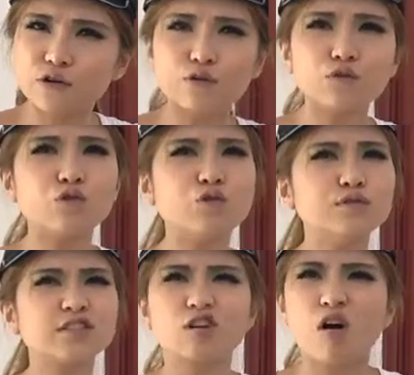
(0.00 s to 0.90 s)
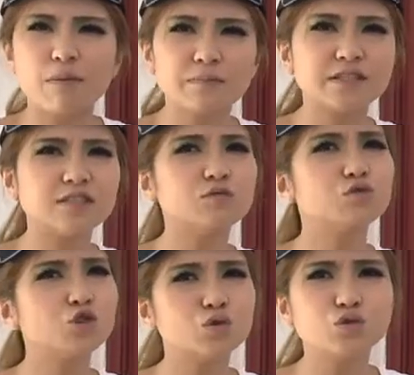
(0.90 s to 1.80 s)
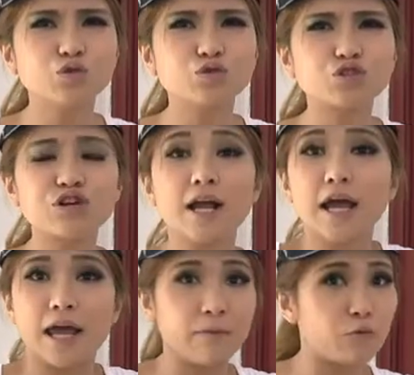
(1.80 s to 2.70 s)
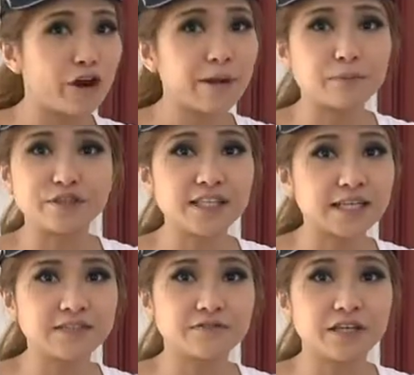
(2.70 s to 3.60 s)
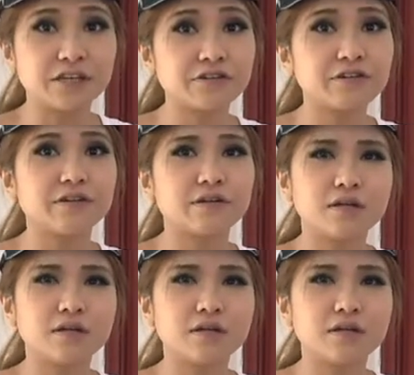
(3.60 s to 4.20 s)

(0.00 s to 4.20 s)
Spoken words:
girl who's competent tool user and wearing protective gear